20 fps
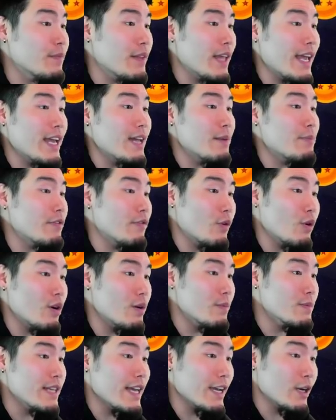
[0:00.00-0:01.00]
and
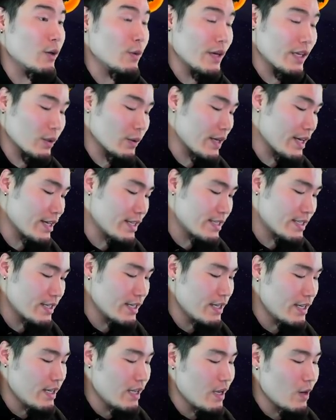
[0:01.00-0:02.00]
performs a critical hit
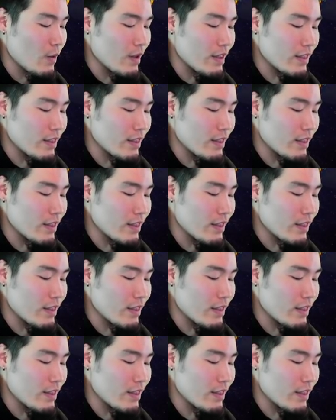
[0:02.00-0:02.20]
when